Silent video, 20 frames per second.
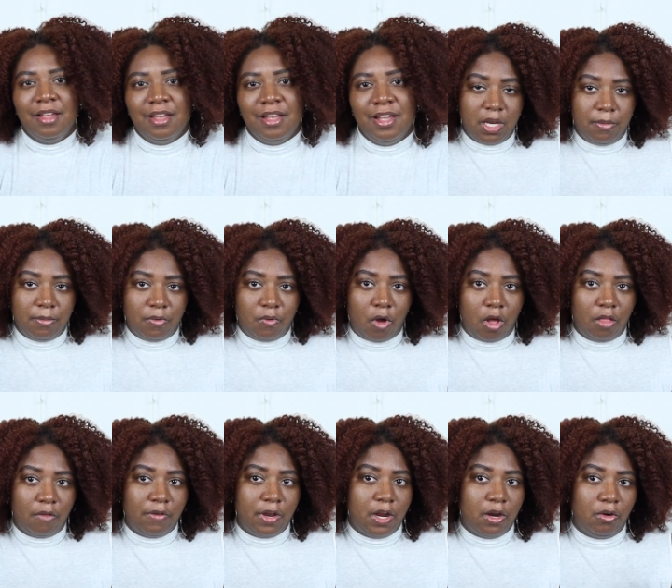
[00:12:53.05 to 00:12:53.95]
minimum all
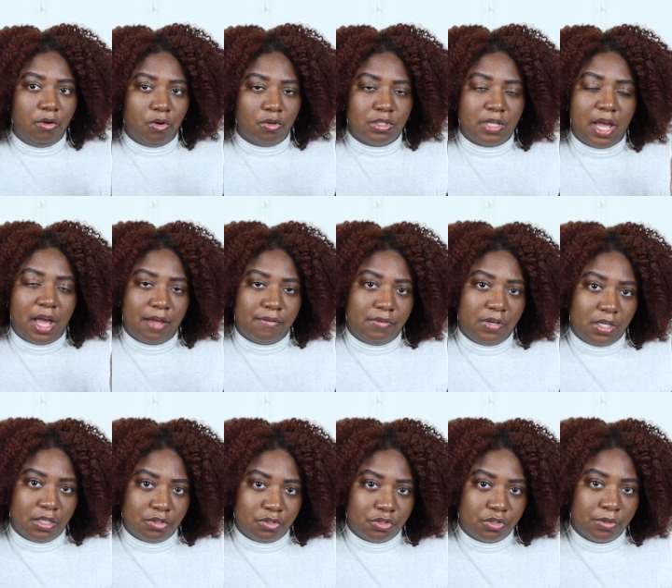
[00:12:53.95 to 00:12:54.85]
of our hair grows a half an
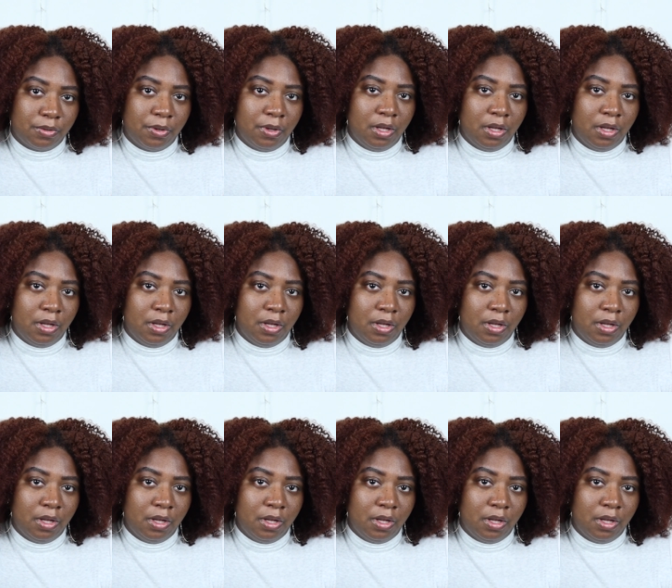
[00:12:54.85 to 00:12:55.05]
inch.